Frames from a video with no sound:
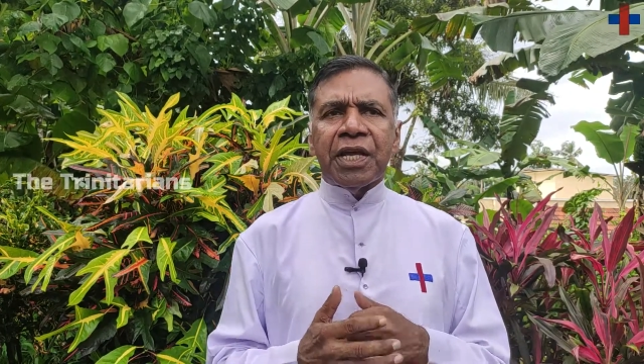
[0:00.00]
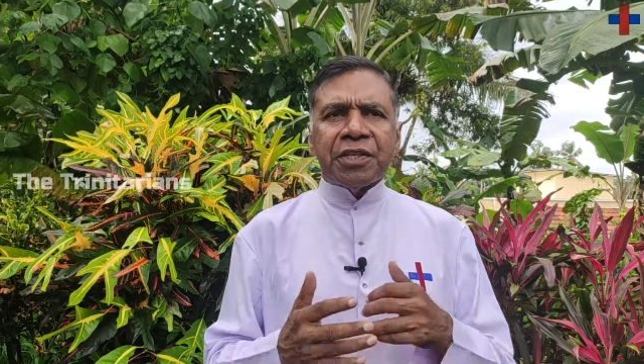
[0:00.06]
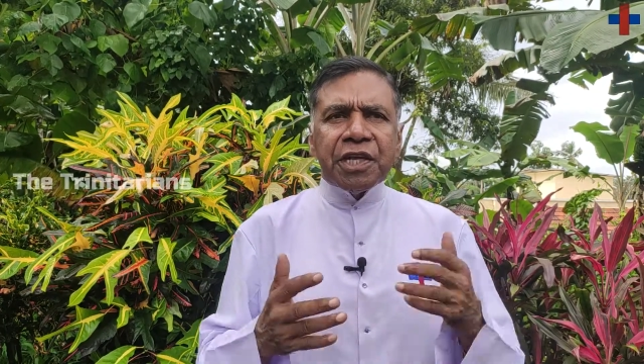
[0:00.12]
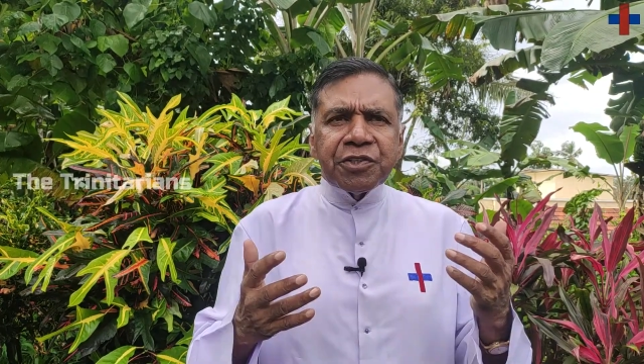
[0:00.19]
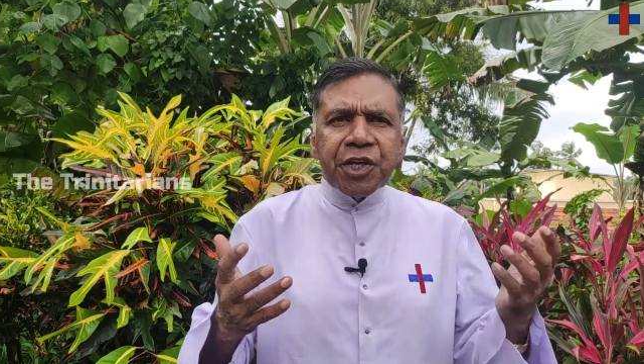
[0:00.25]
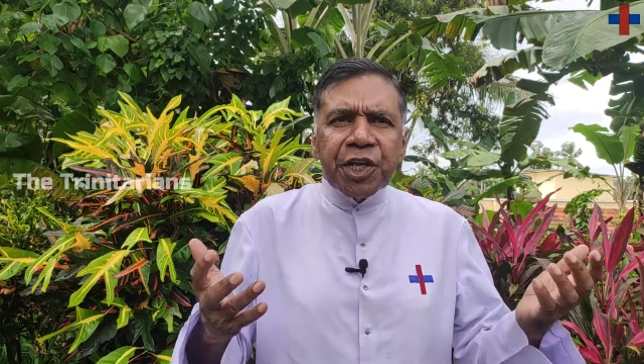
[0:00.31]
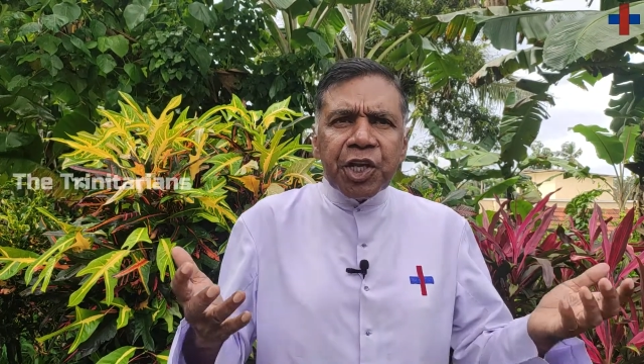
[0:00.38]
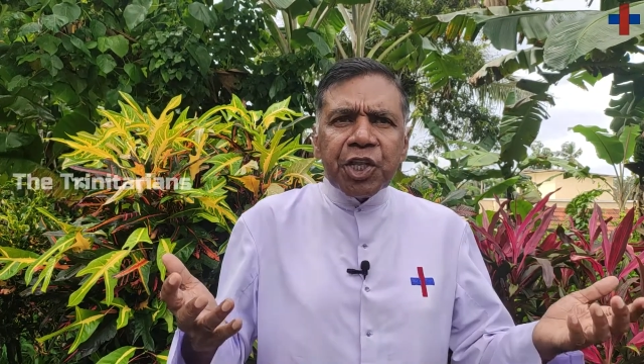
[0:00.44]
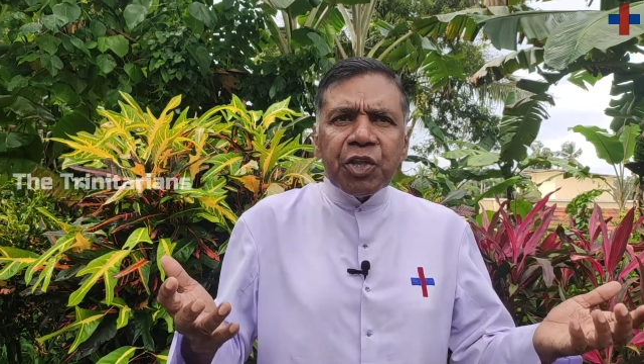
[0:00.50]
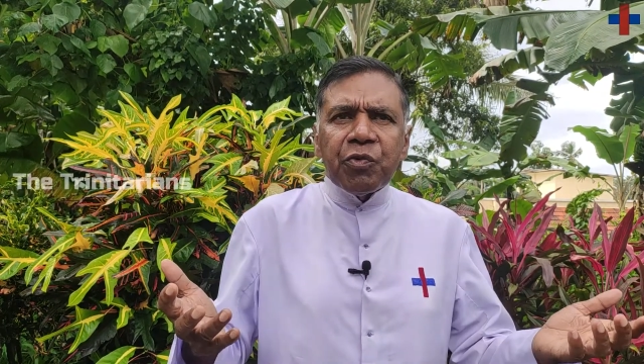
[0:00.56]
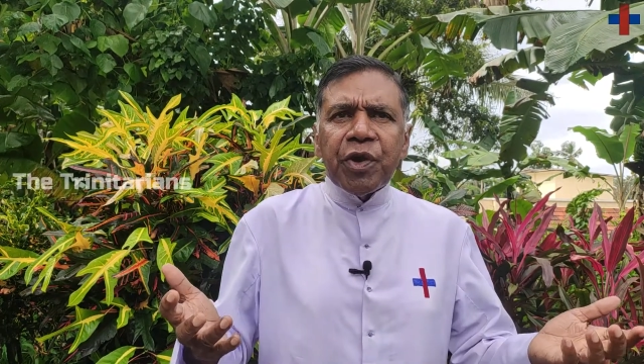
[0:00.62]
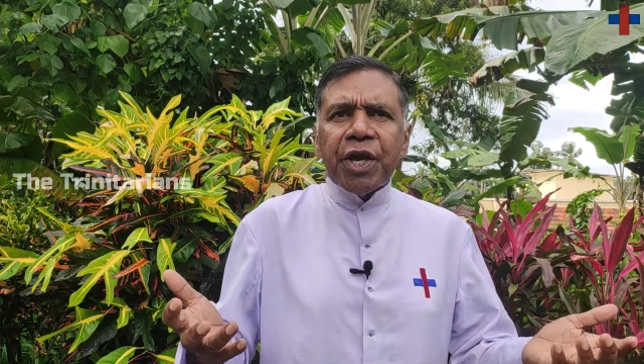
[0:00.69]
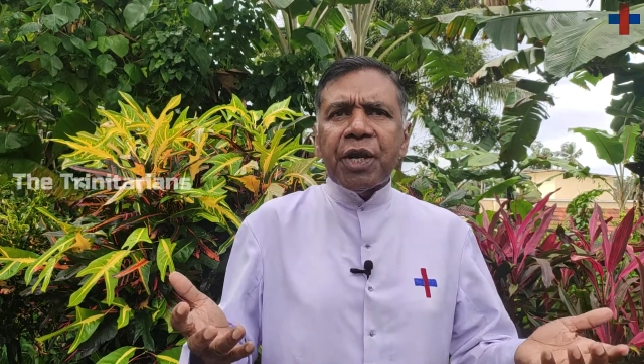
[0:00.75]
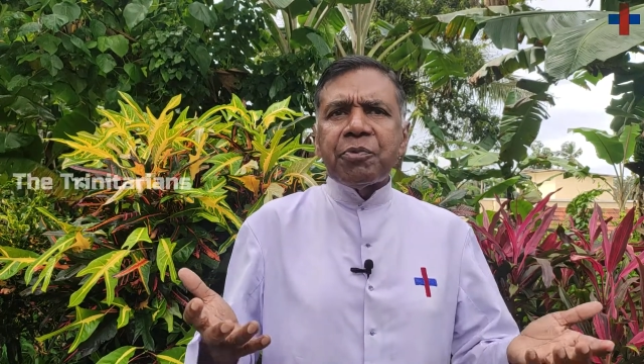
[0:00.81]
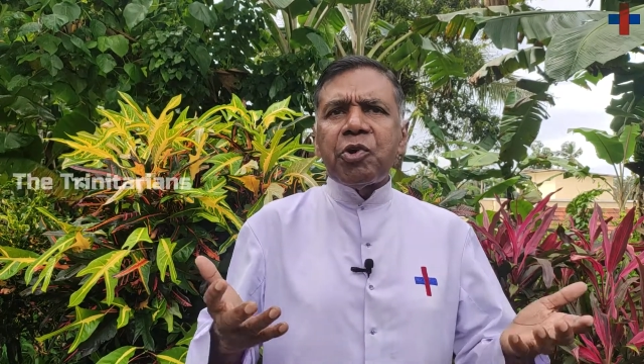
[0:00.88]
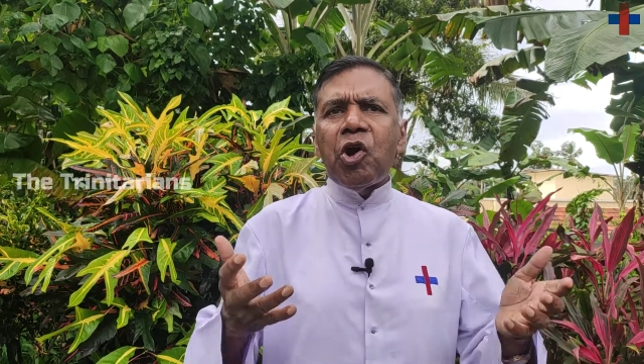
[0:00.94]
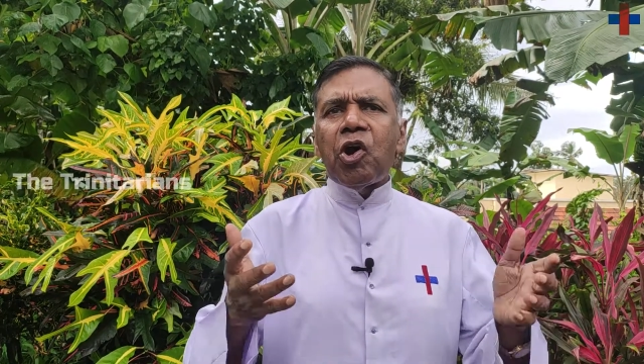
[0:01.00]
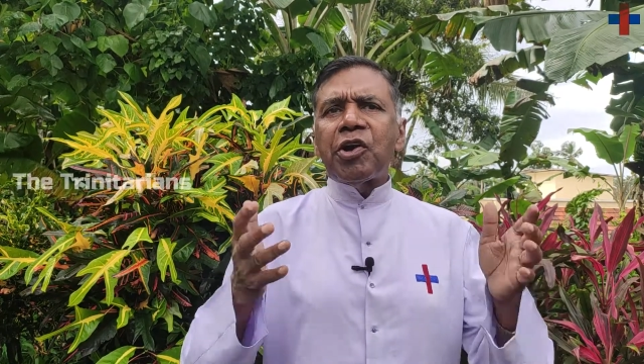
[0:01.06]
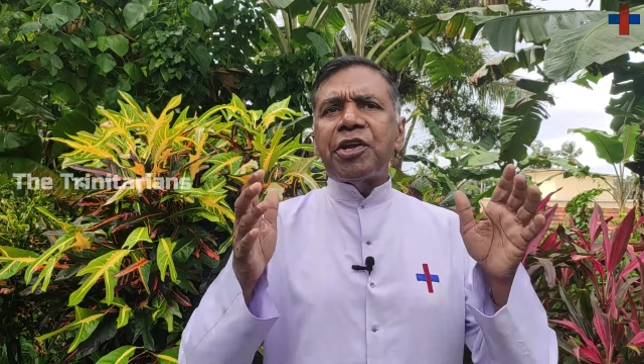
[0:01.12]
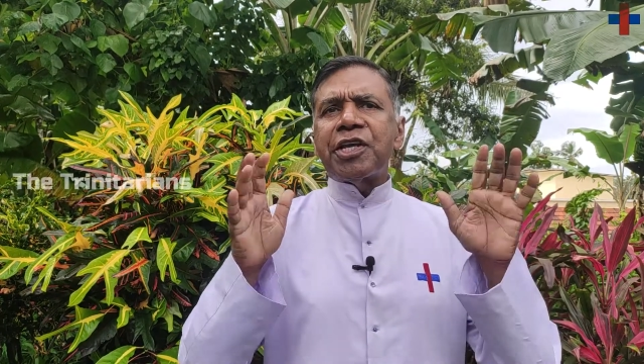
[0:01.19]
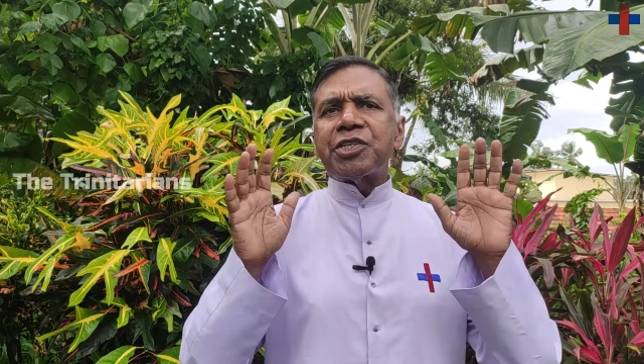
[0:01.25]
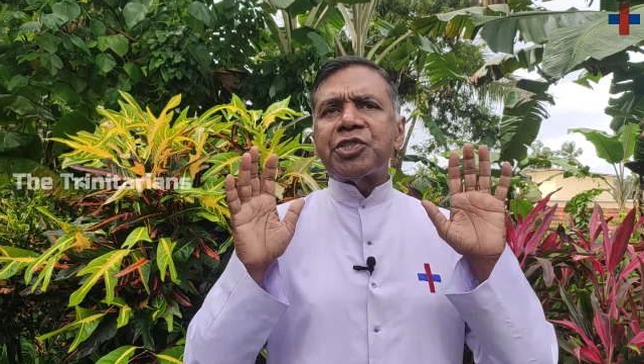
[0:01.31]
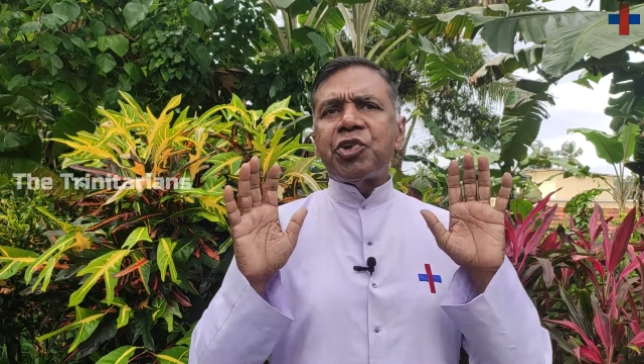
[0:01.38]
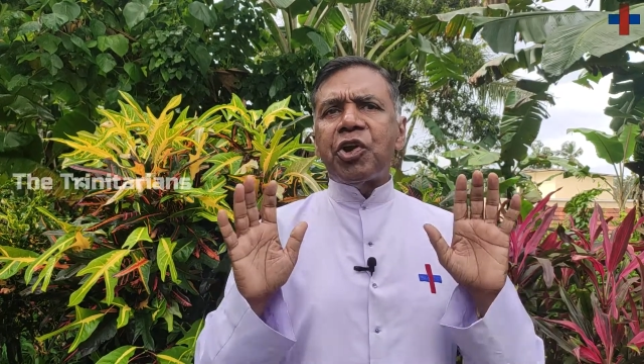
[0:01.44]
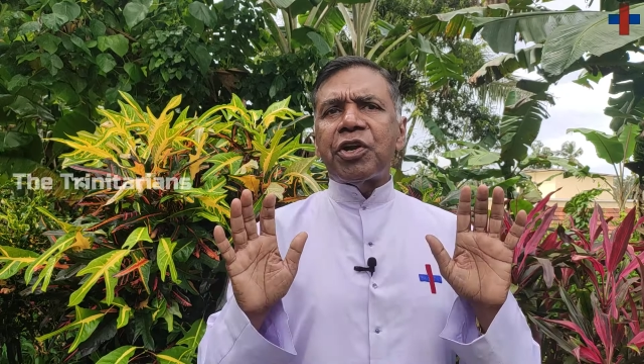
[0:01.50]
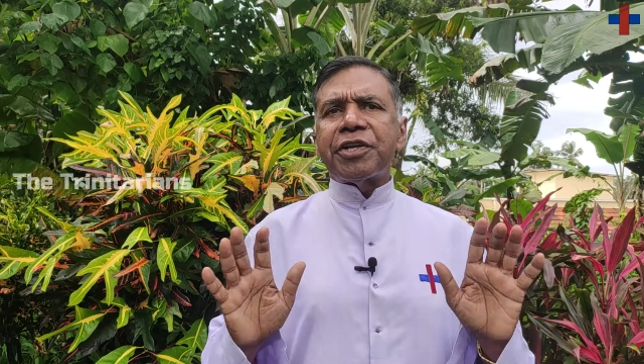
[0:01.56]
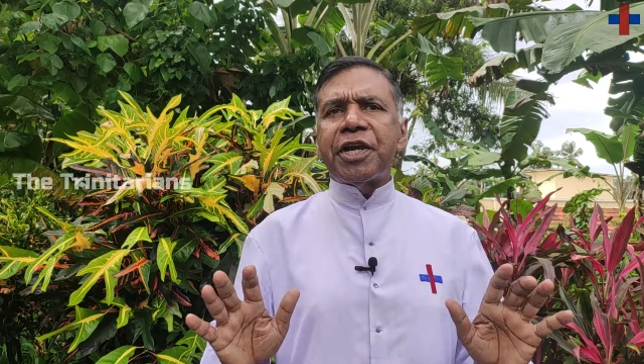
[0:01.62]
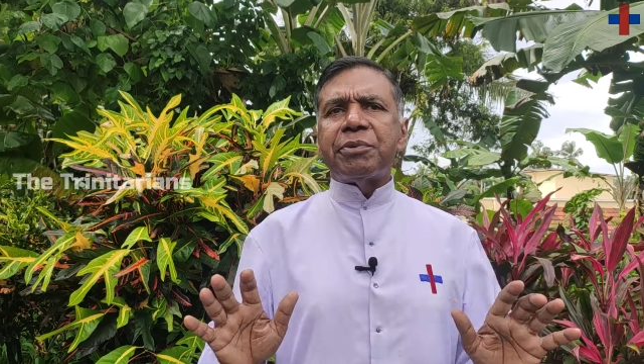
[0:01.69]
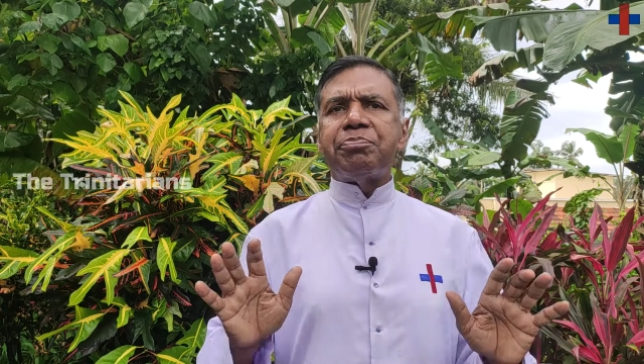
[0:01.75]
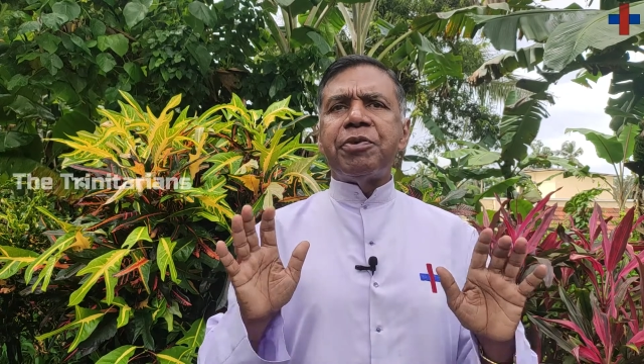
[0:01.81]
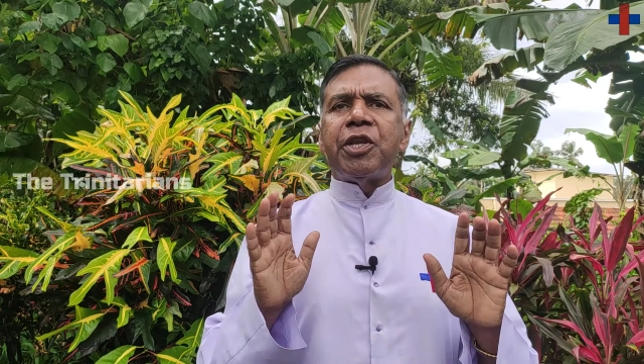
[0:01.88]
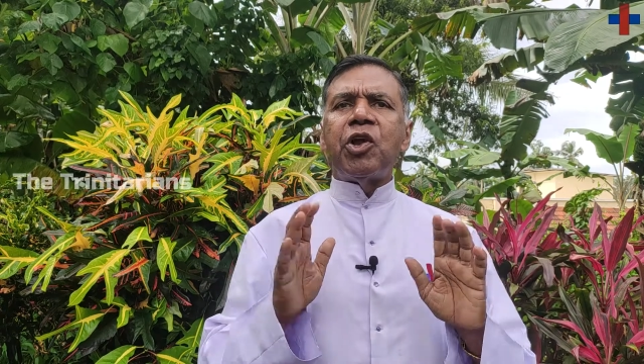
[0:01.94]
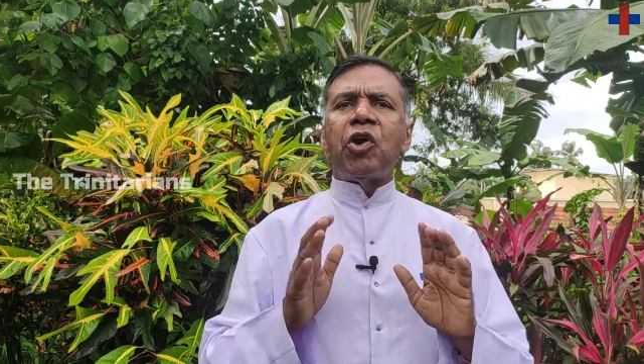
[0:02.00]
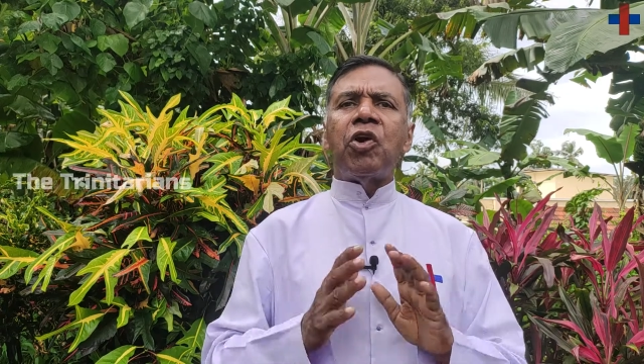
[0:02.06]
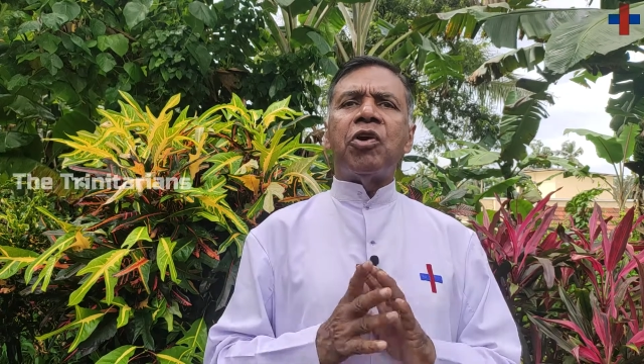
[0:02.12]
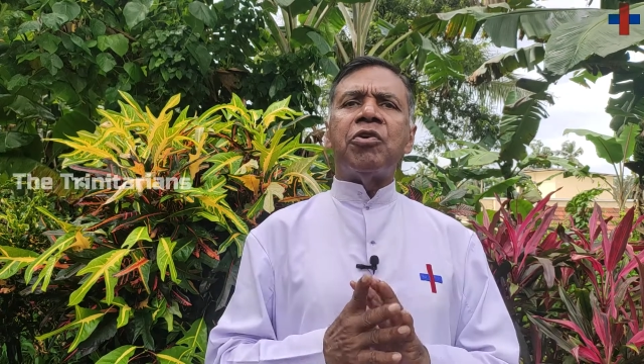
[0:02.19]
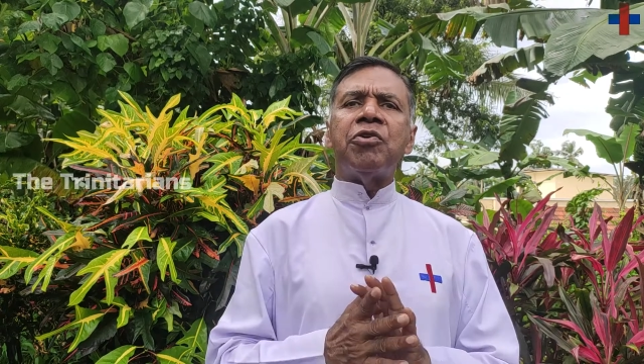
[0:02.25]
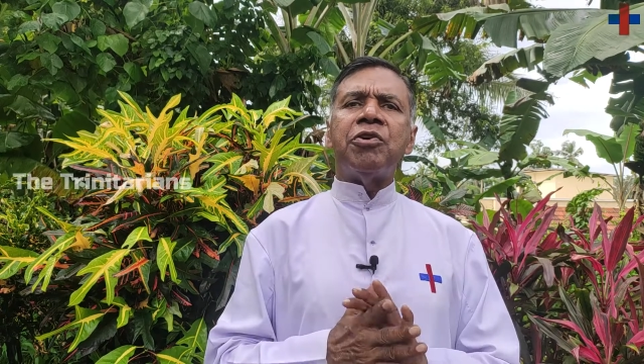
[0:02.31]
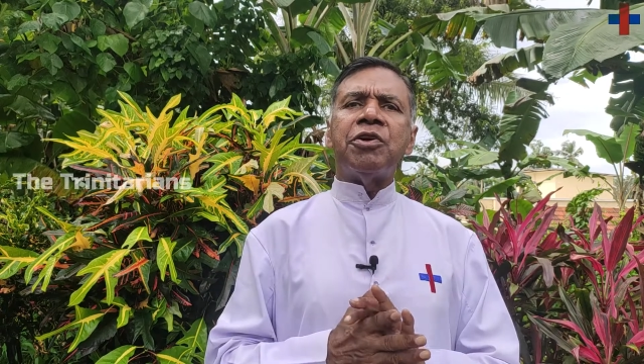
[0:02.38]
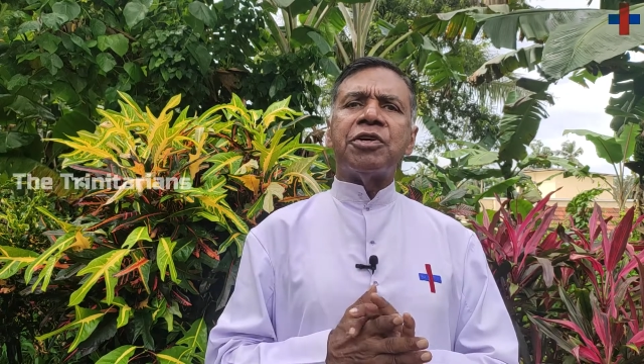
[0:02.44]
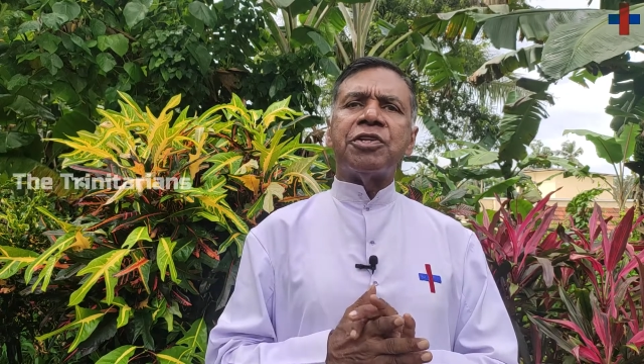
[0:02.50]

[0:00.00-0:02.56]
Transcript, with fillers: The seed of the Word of God does not get below